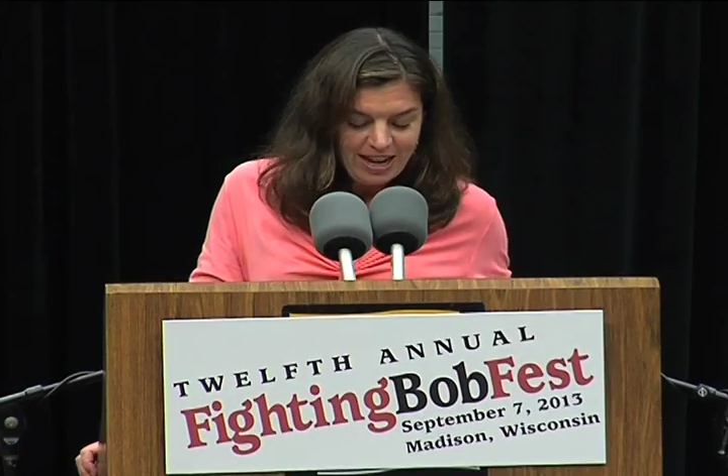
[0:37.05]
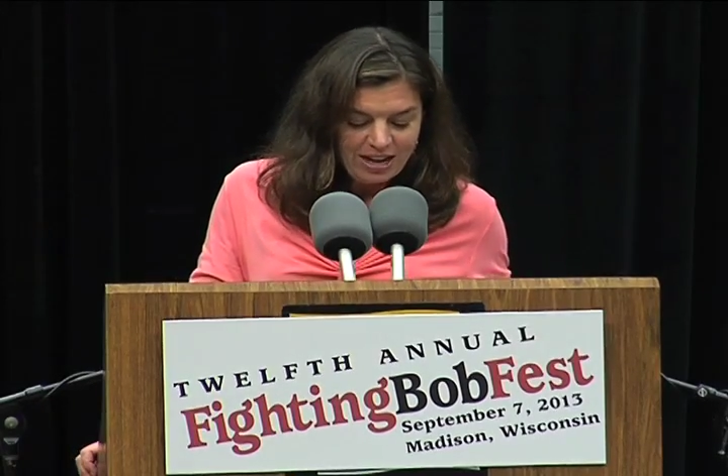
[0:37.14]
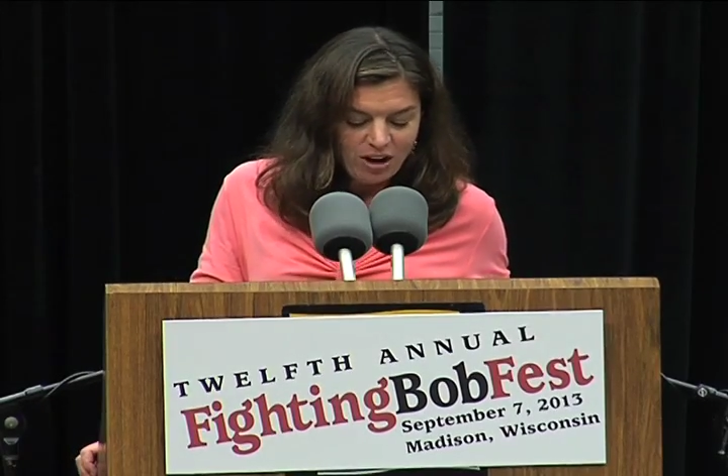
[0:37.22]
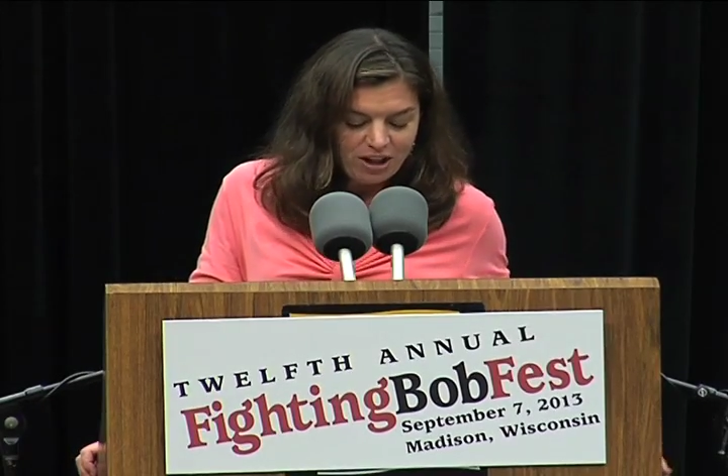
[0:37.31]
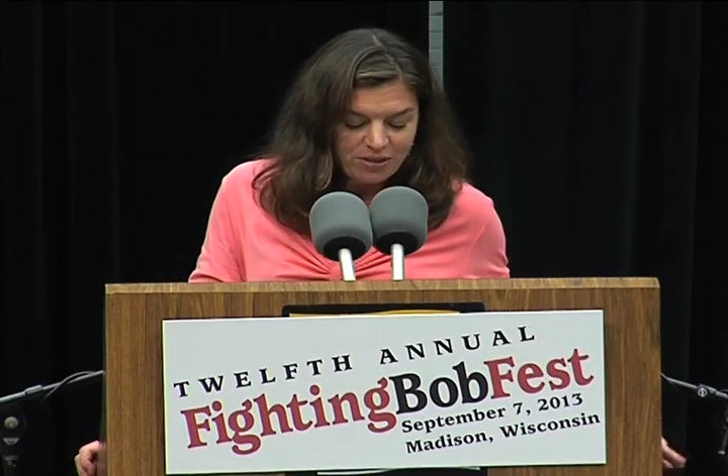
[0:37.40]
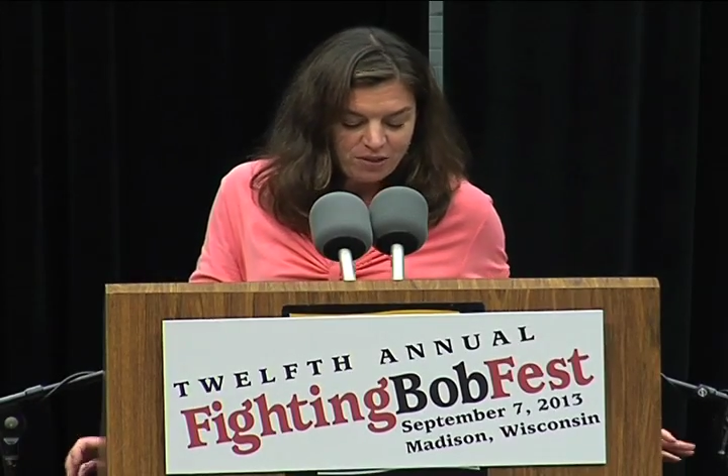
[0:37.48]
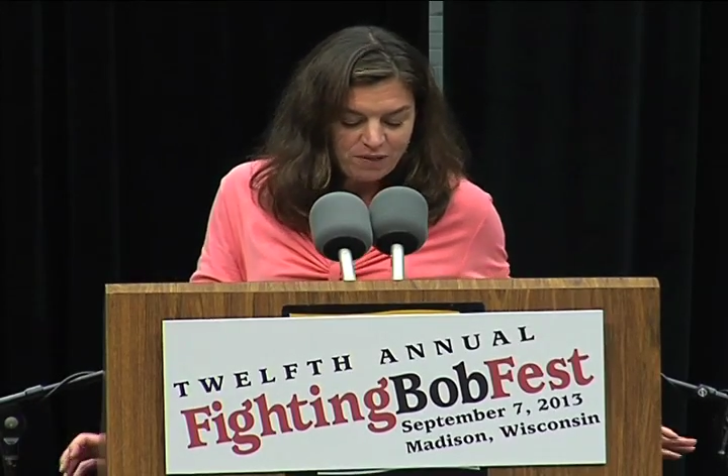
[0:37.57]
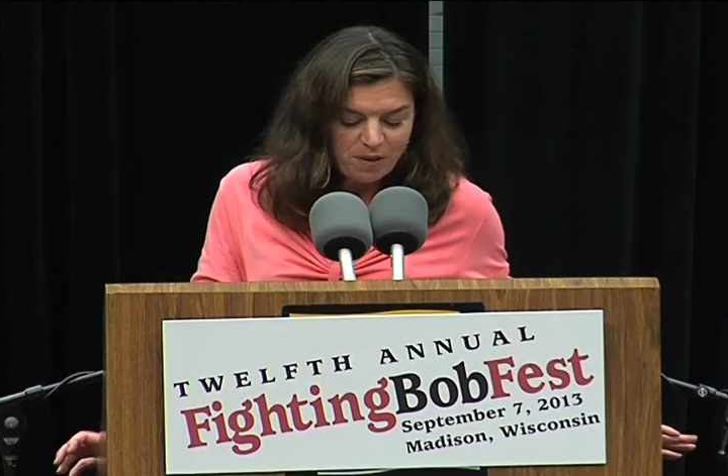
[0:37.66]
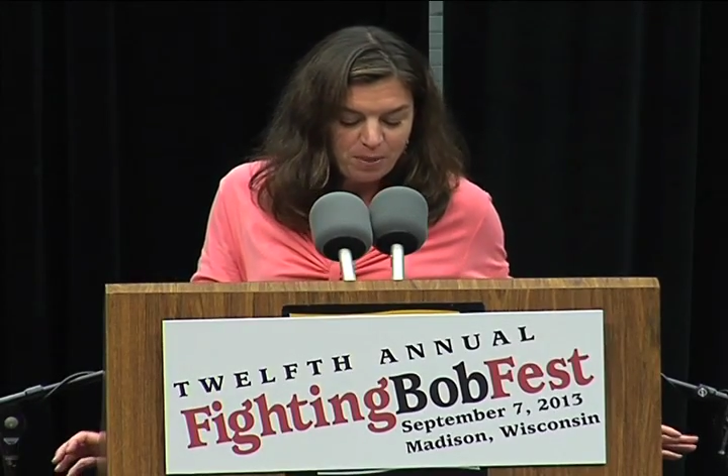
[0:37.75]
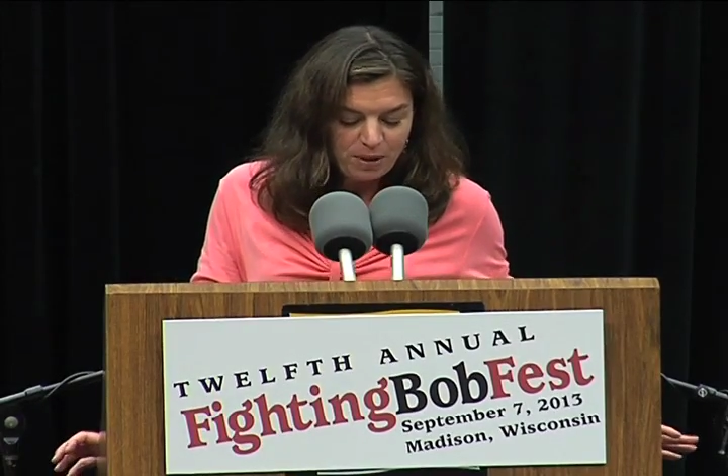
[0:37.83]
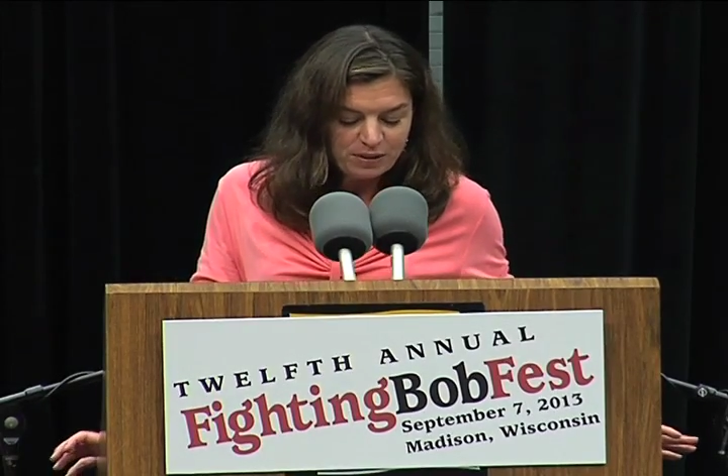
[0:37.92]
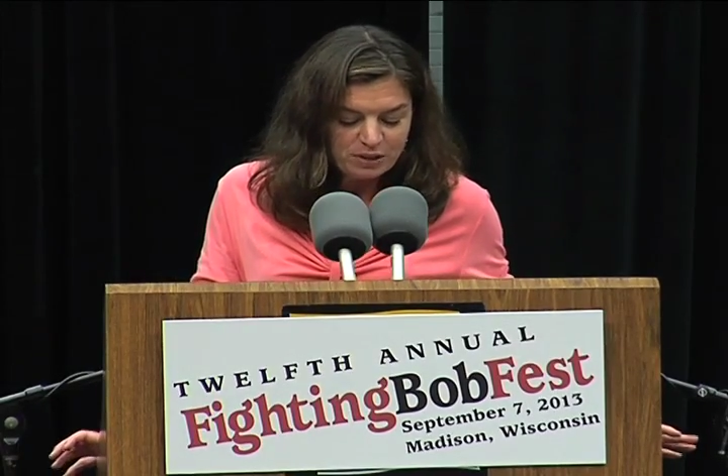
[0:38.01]
and author of the
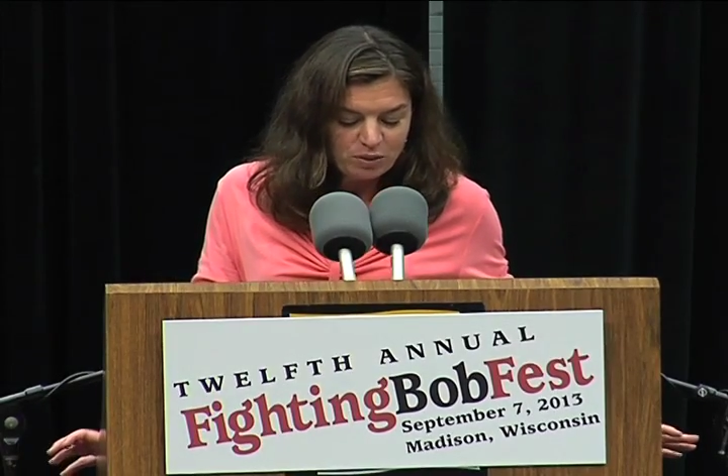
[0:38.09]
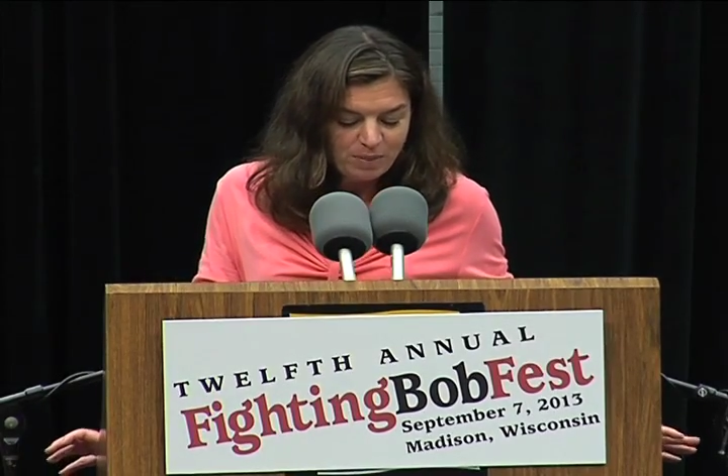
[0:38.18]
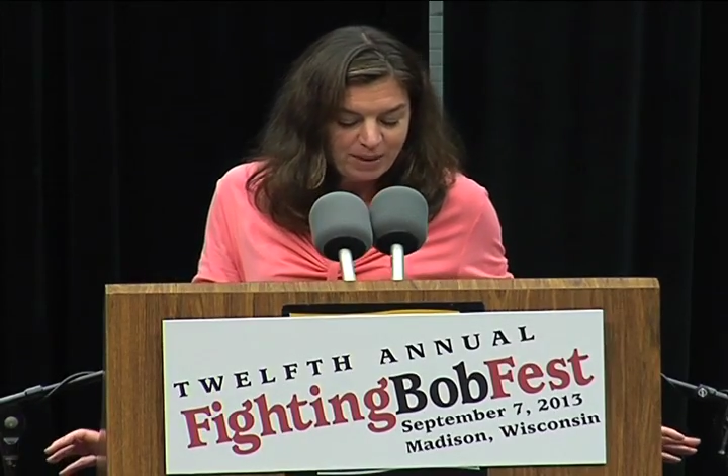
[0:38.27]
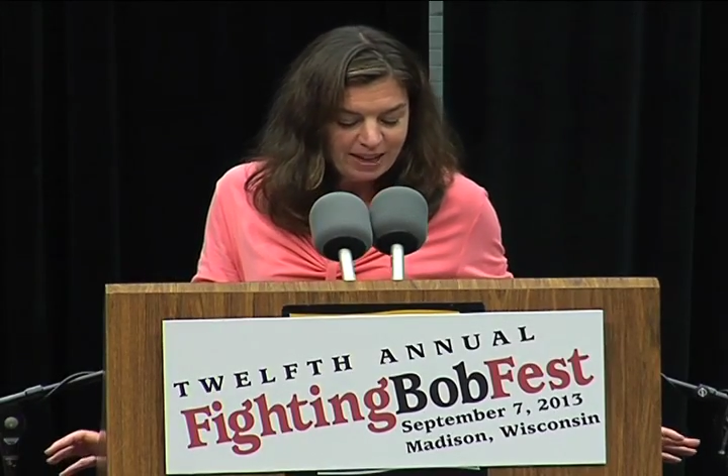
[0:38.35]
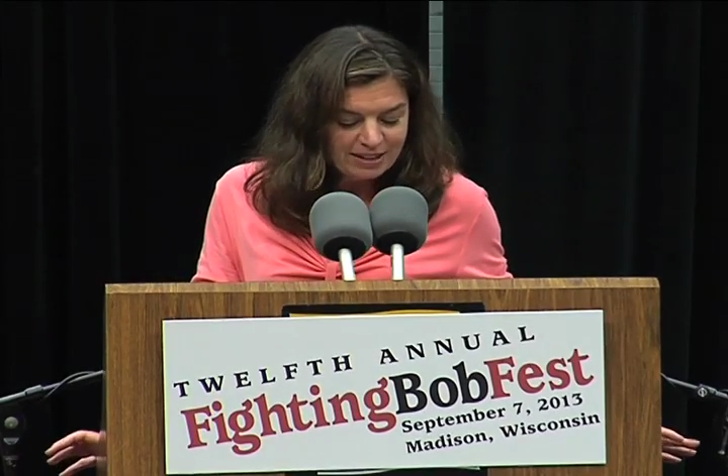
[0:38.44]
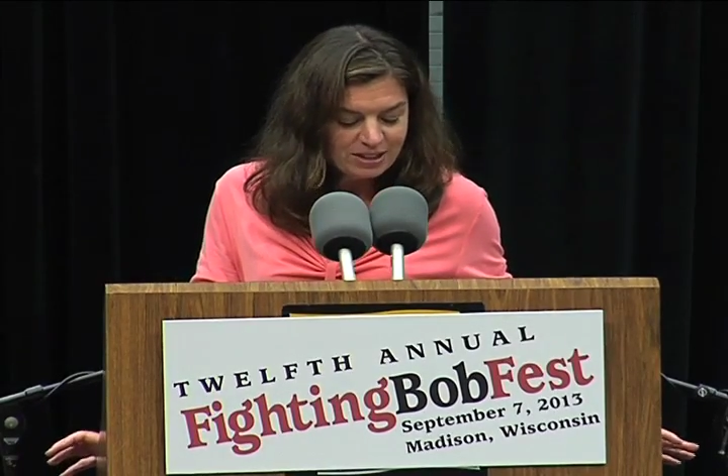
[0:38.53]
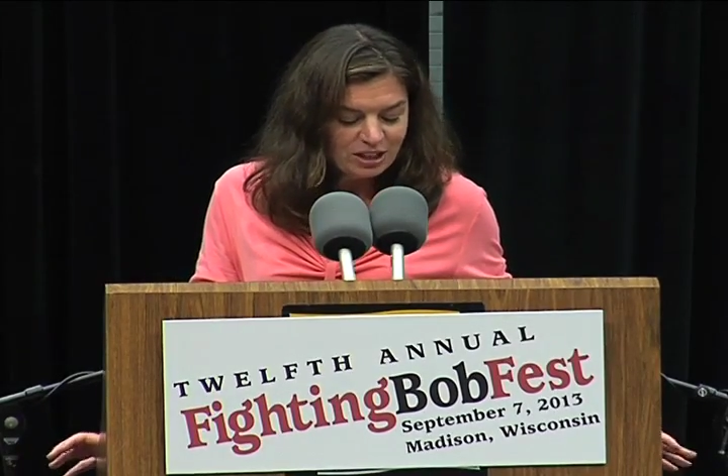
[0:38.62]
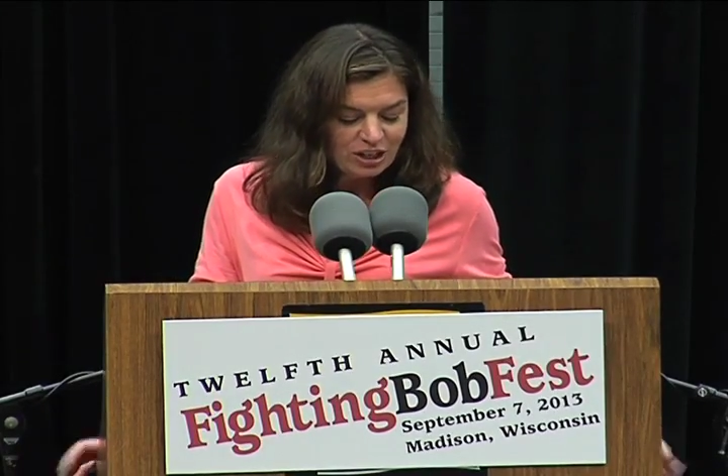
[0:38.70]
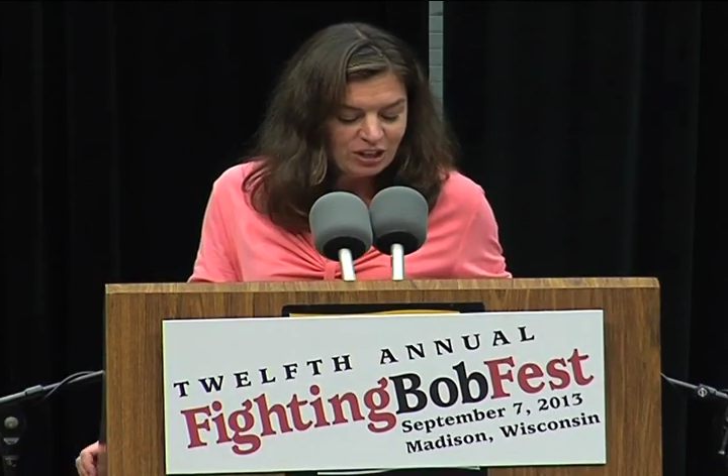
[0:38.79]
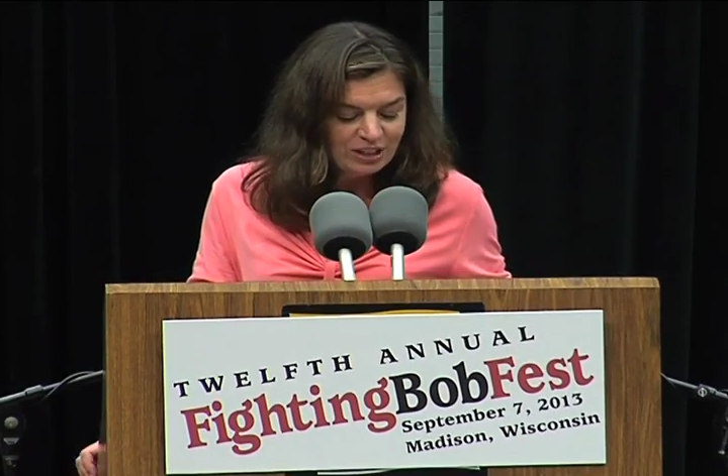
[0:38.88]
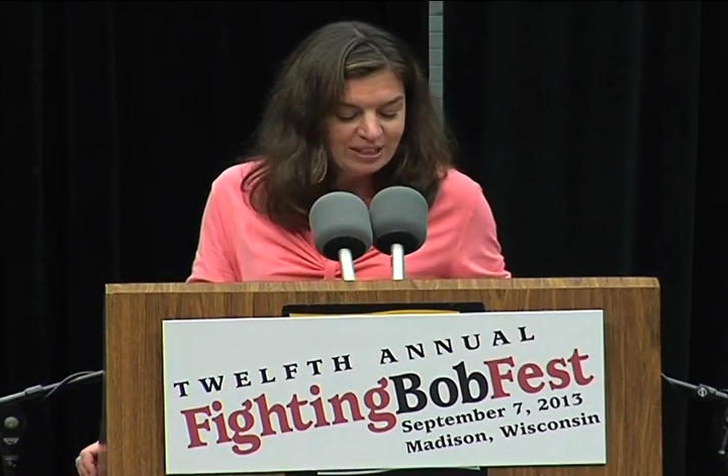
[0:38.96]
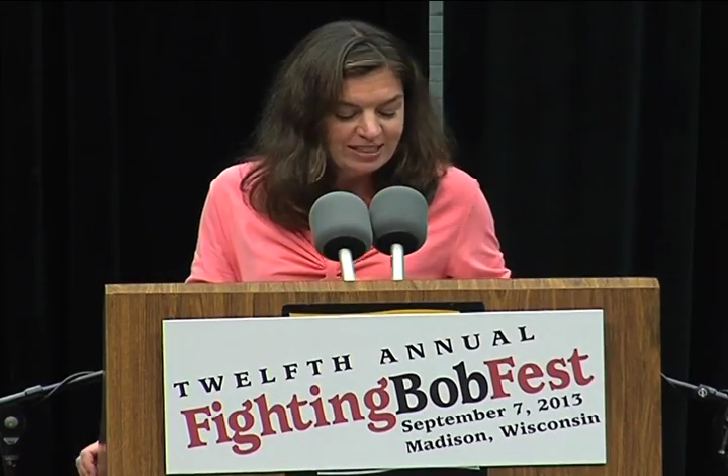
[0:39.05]
book Swim Against the
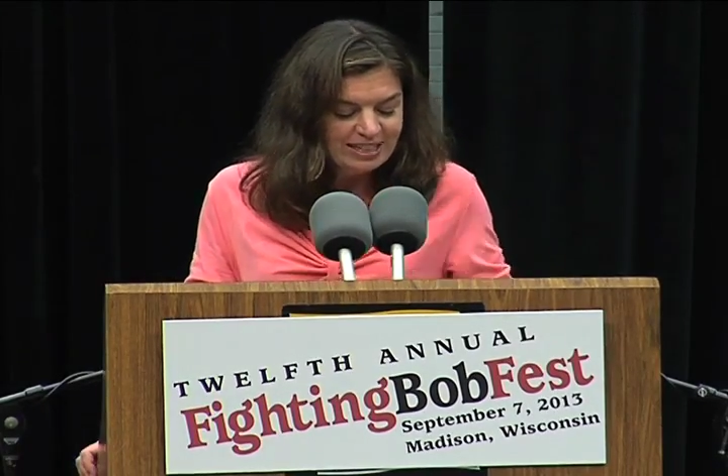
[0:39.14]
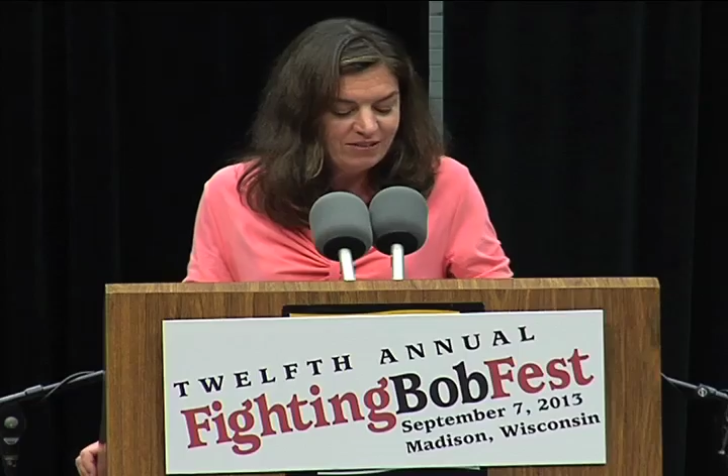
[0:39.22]
Current